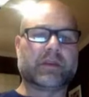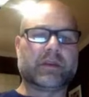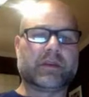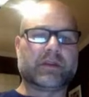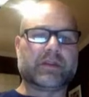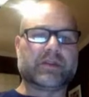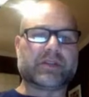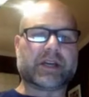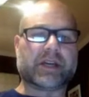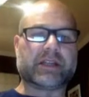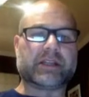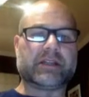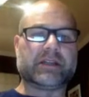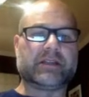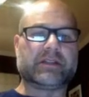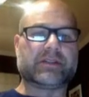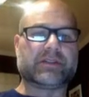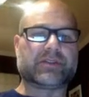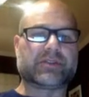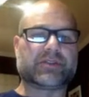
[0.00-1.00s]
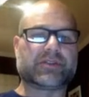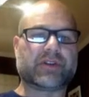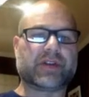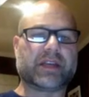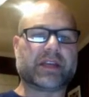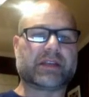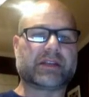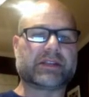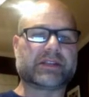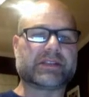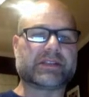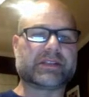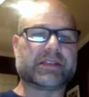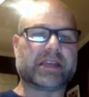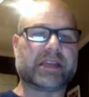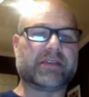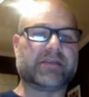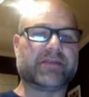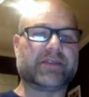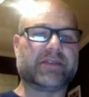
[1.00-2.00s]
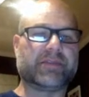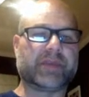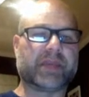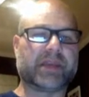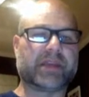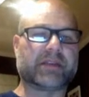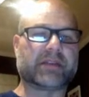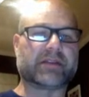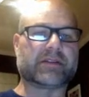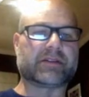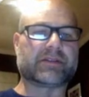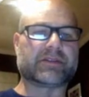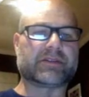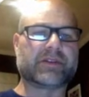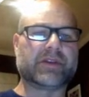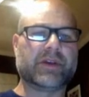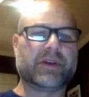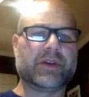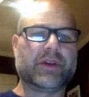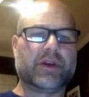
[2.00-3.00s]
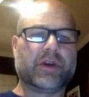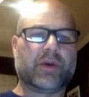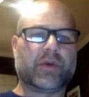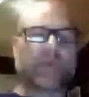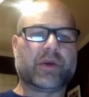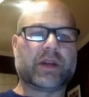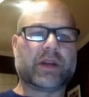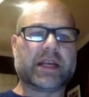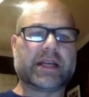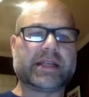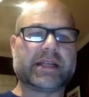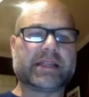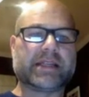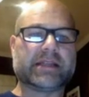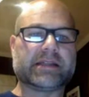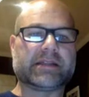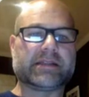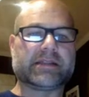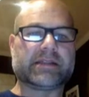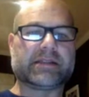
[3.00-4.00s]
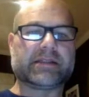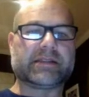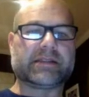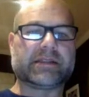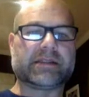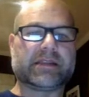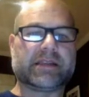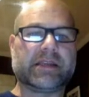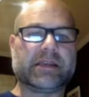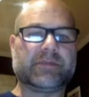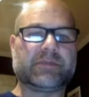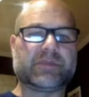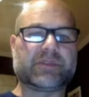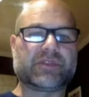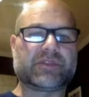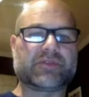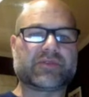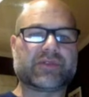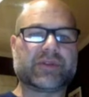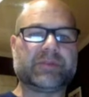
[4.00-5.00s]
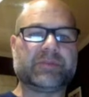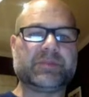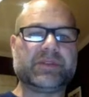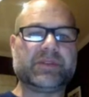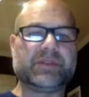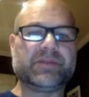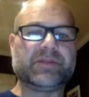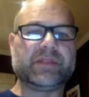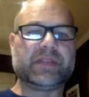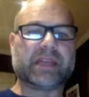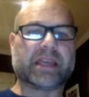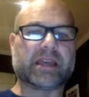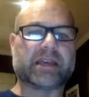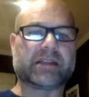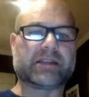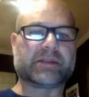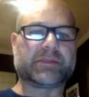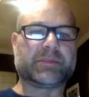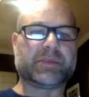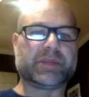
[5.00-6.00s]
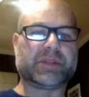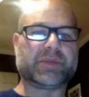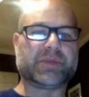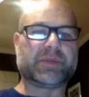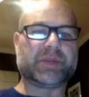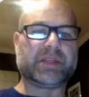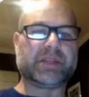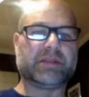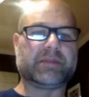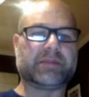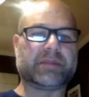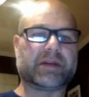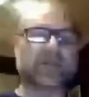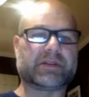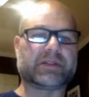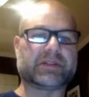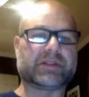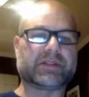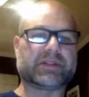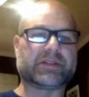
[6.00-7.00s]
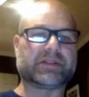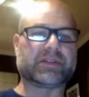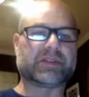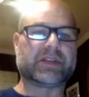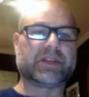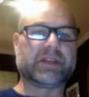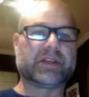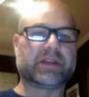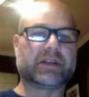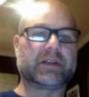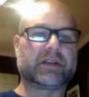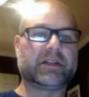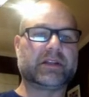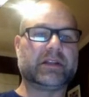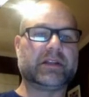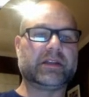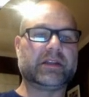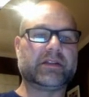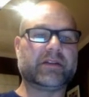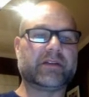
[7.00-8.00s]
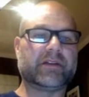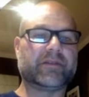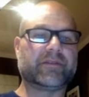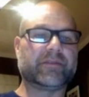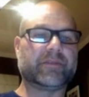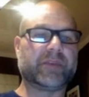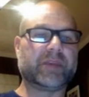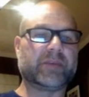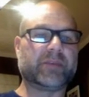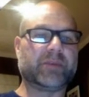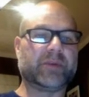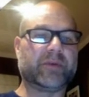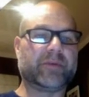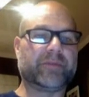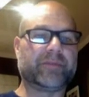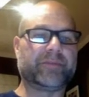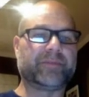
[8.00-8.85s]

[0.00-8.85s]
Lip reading: China is trying to save the pandas. One idea is to keep strips of land between the mountains clear of people.